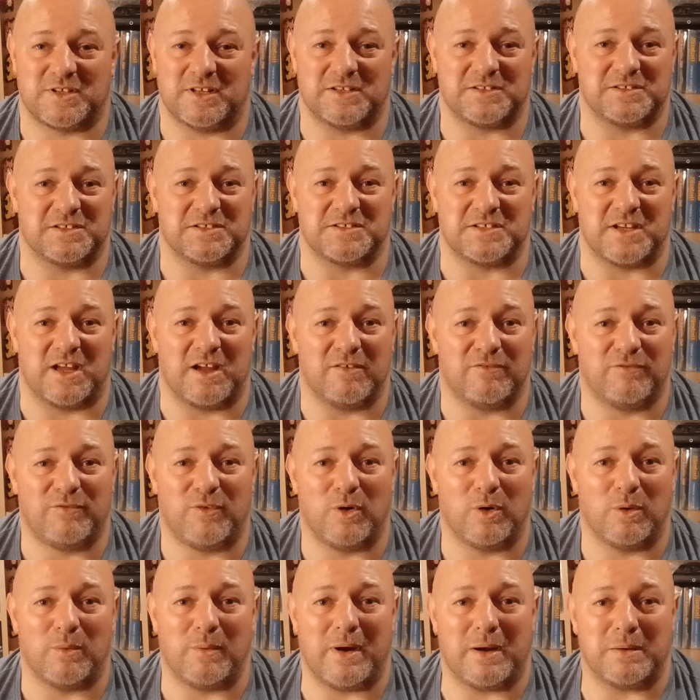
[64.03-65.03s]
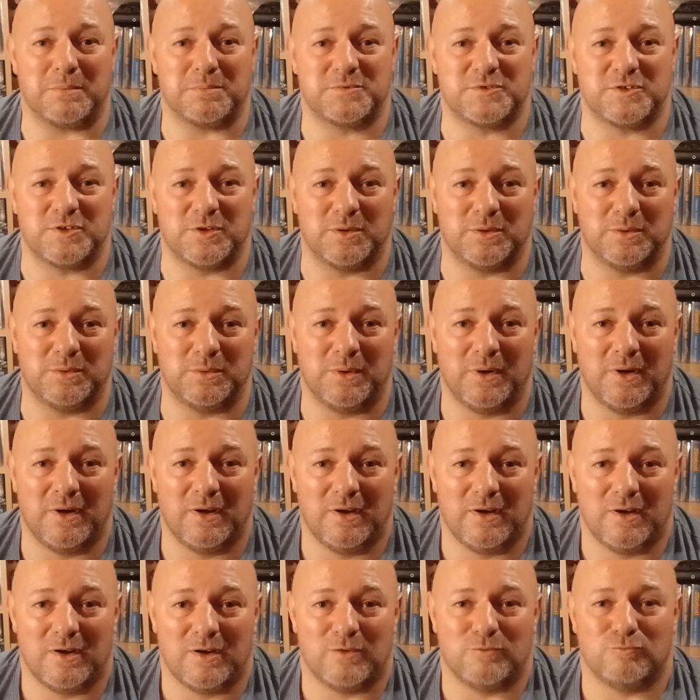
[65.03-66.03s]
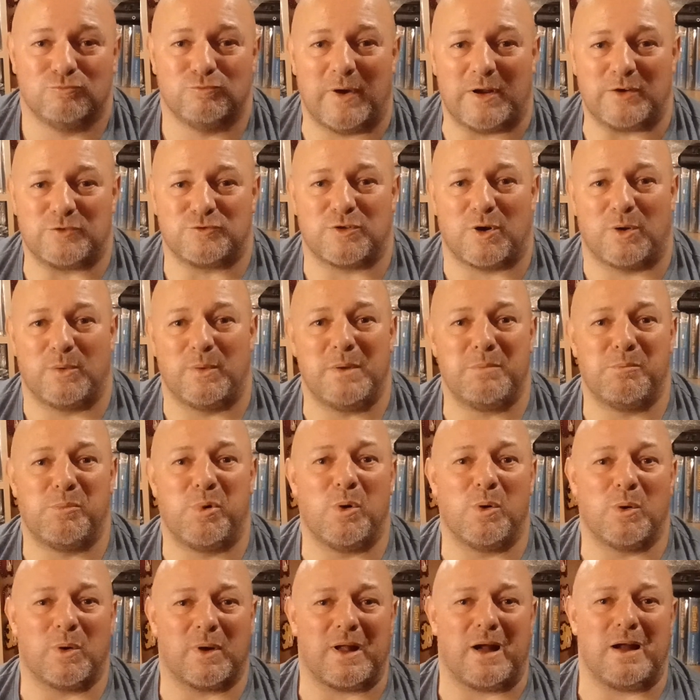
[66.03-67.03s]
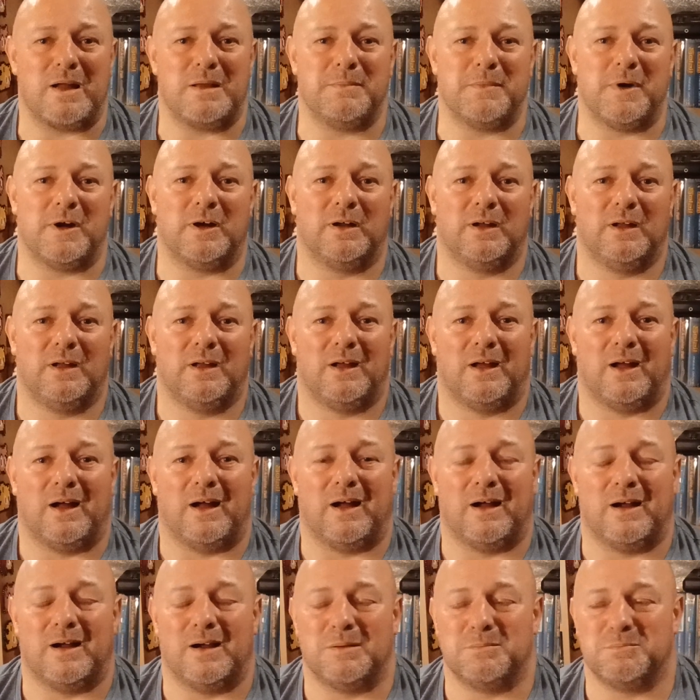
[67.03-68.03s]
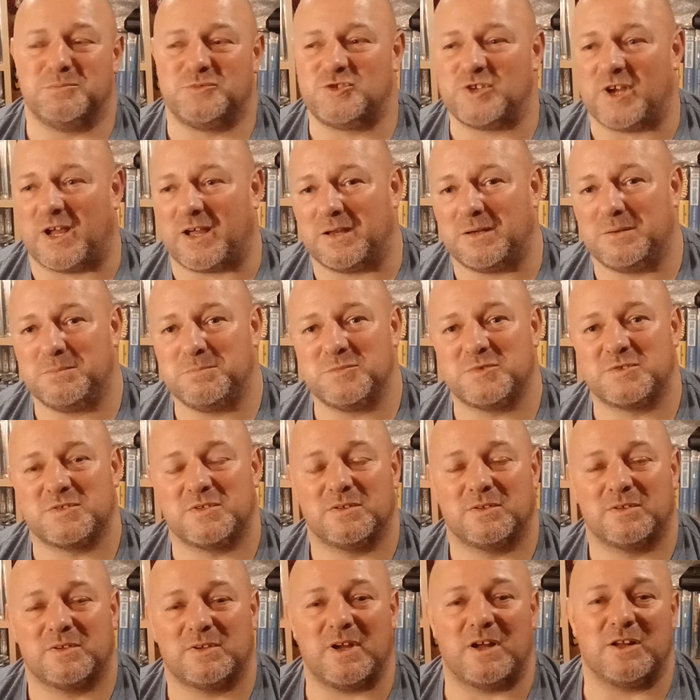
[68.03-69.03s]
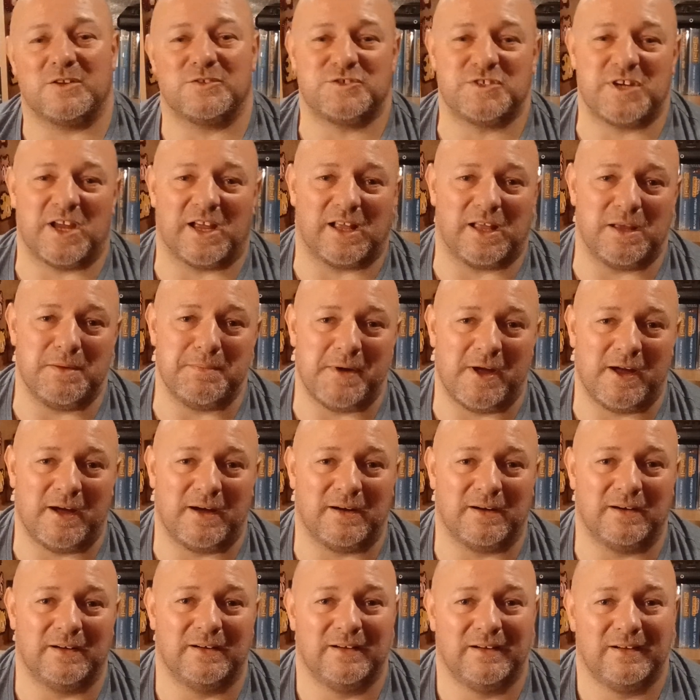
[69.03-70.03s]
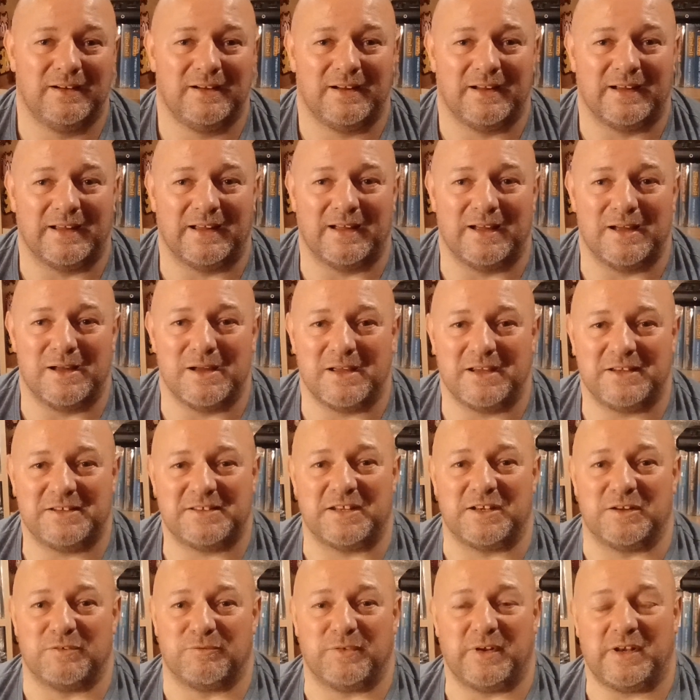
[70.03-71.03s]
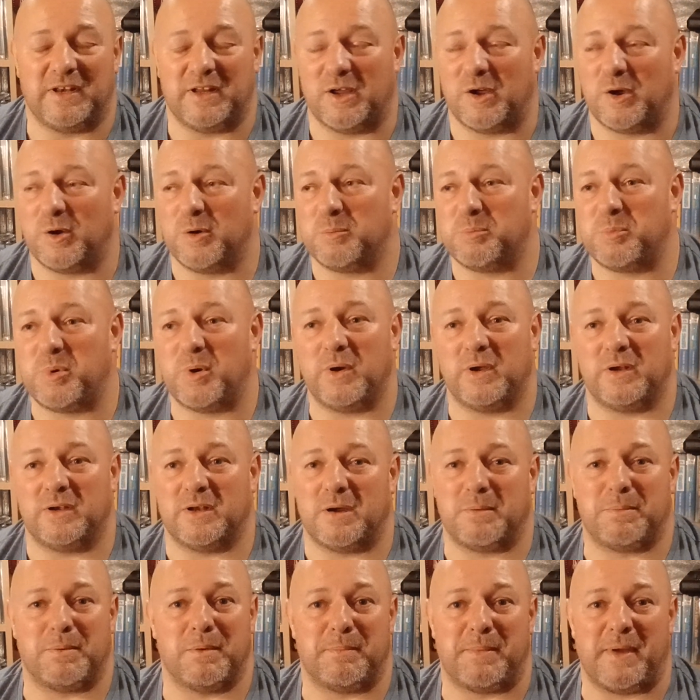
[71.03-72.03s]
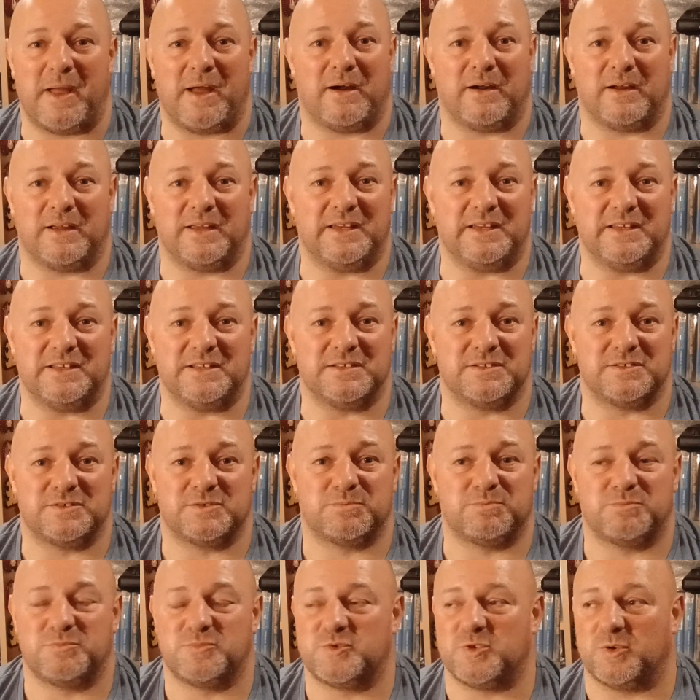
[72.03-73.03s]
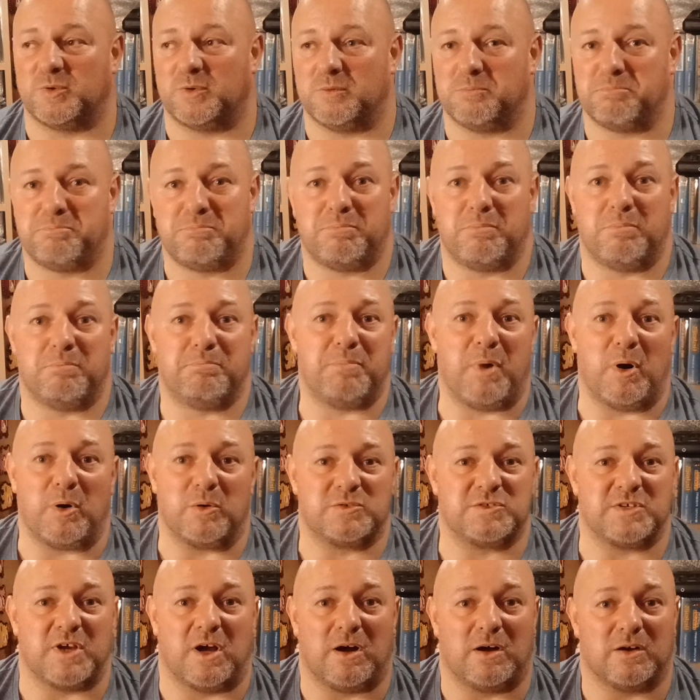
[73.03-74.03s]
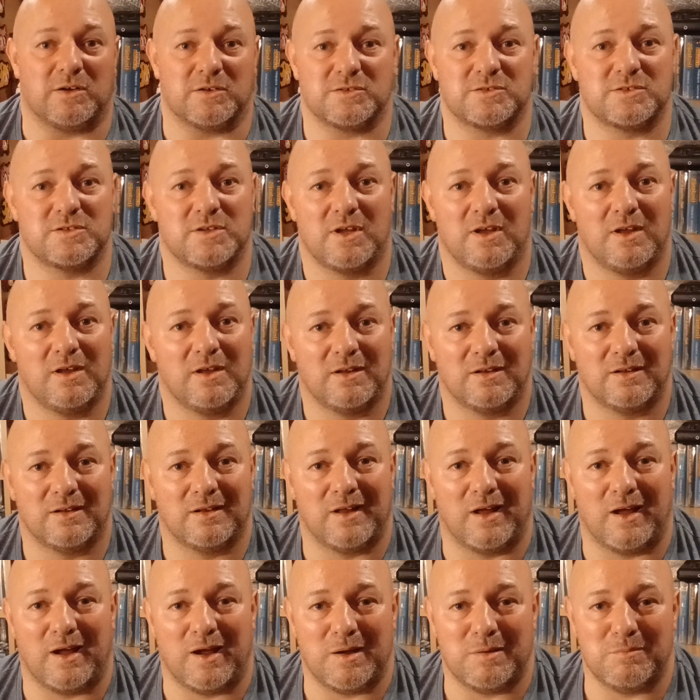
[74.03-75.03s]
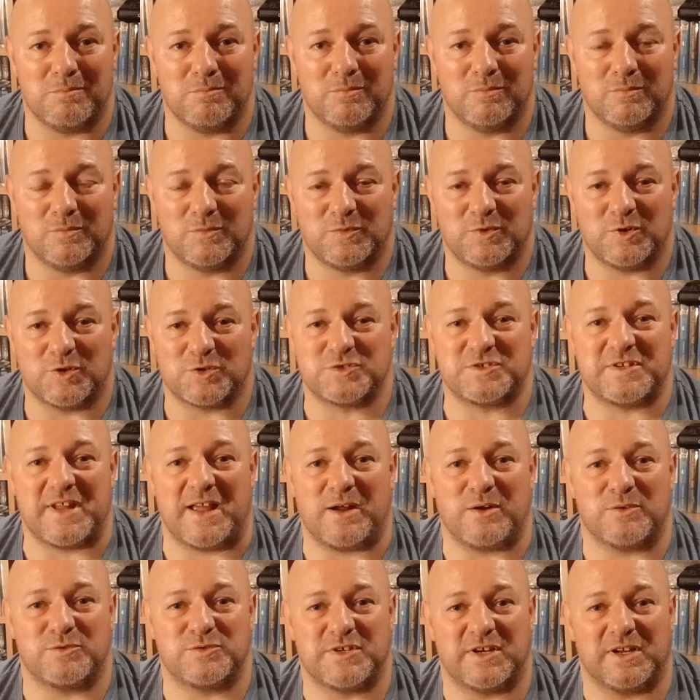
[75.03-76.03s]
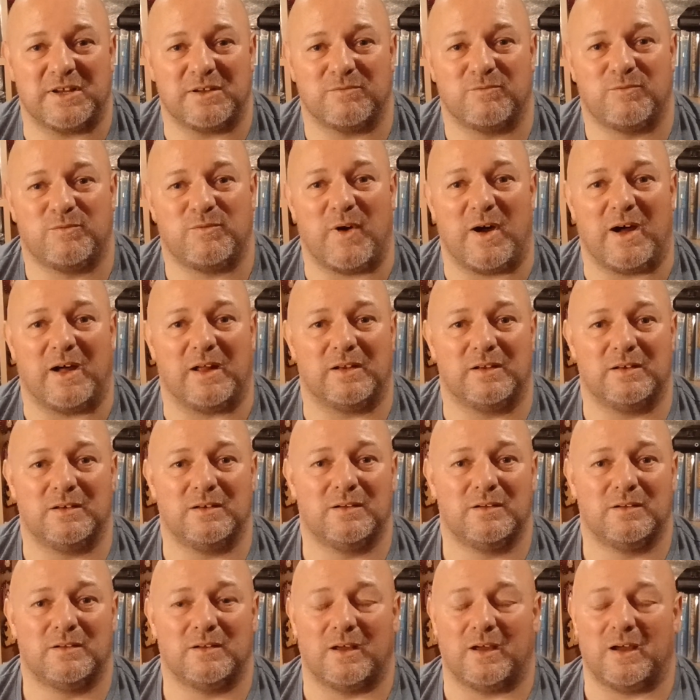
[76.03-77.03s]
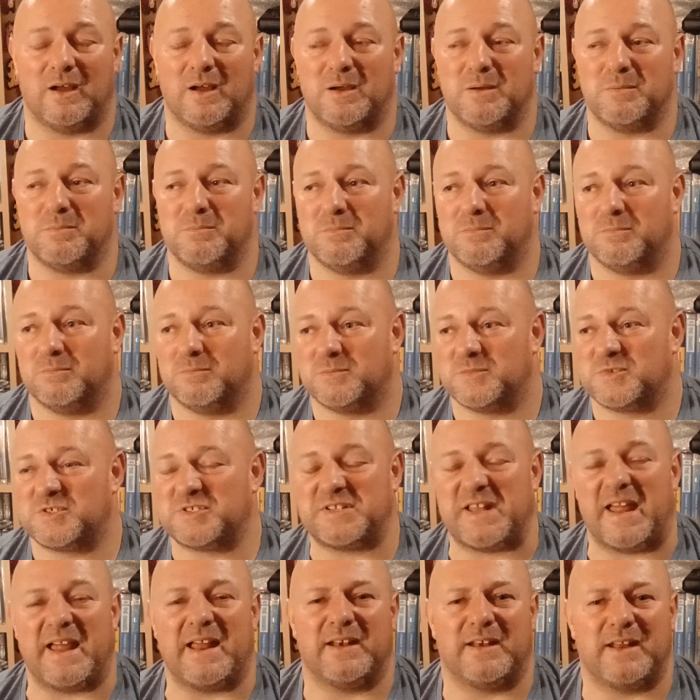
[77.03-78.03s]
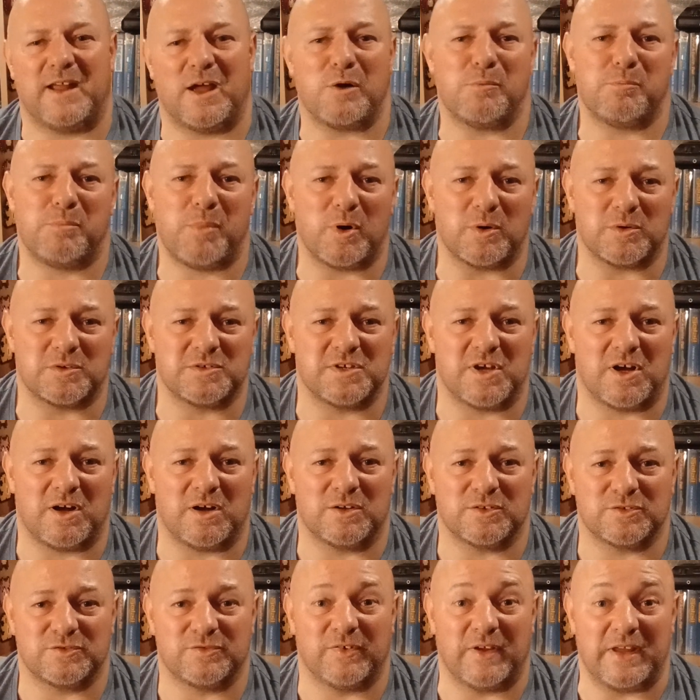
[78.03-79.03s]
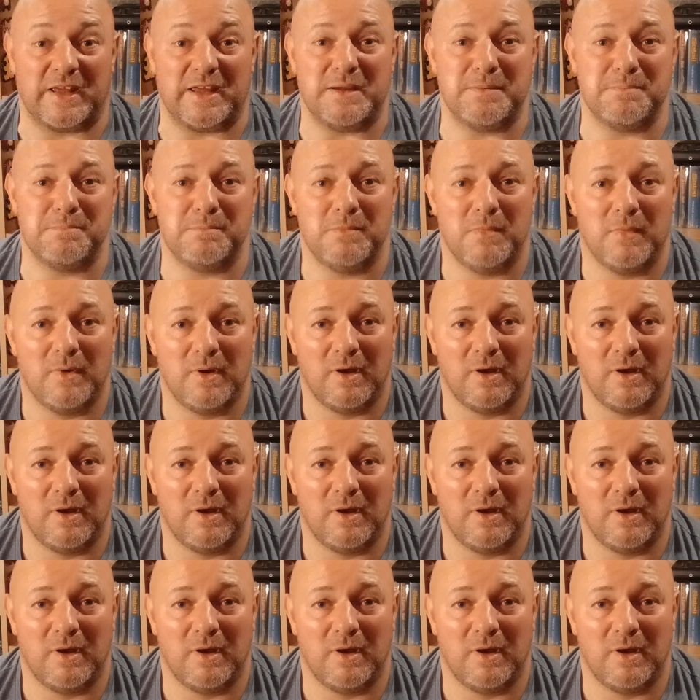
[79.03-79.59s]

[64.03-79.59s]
as I say, a follow-up to Retro Import Gamer. James, go and check him out. He did a video putting up about his sort of box arts, nostalgic, fun, standout box arts for him.